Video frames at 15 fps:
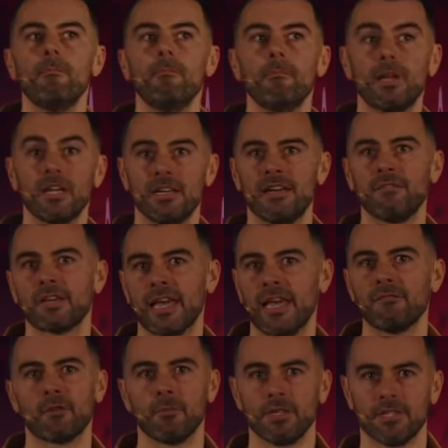But it never
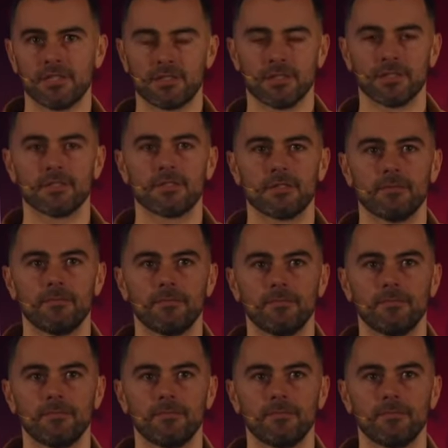came from a distance.